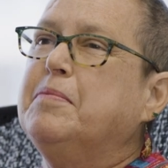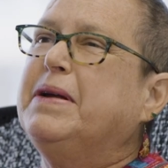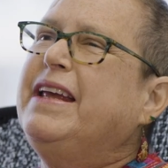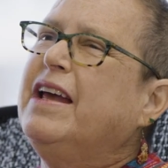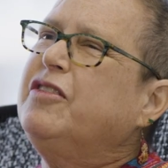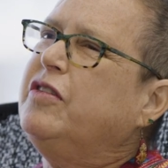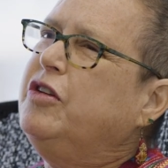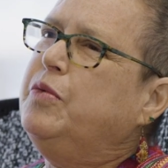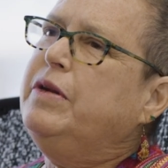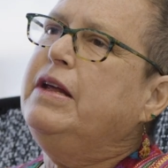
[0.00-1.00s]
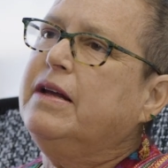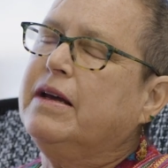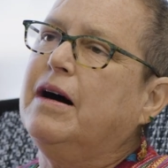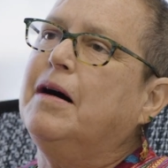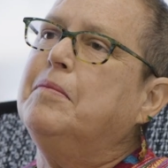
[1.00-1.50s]
but he has a
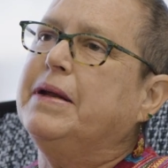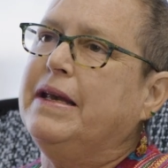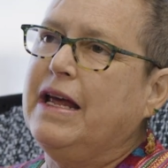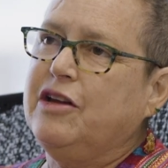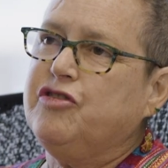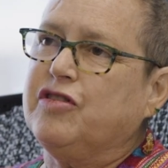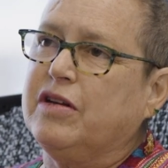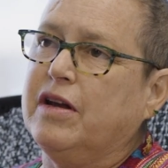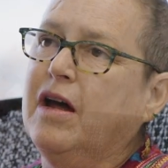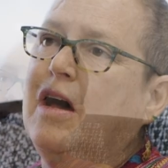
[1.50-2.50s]
unique combination